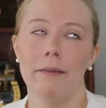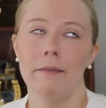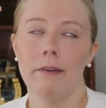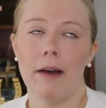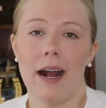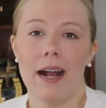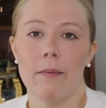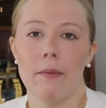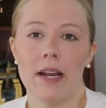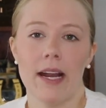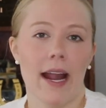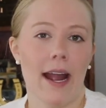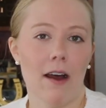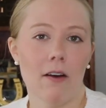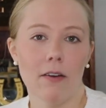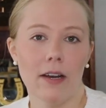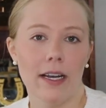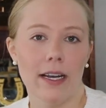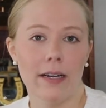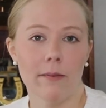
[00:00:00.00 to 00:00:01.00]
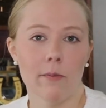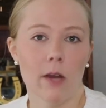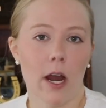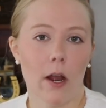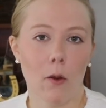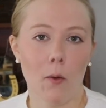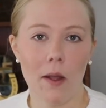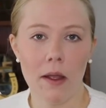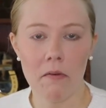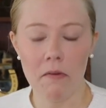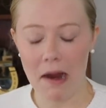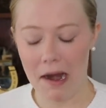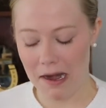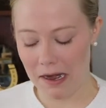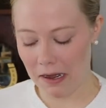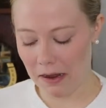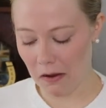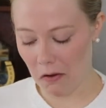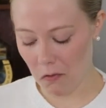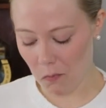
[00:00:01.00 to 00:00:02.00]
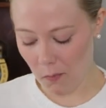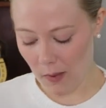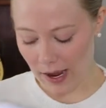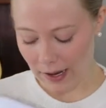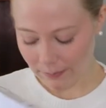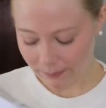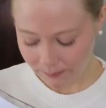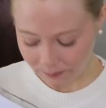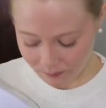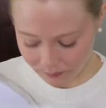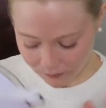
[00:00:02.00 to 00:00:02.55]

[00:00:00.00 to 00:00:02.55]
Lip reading: vibing out and I'm not quite ready to go to bed.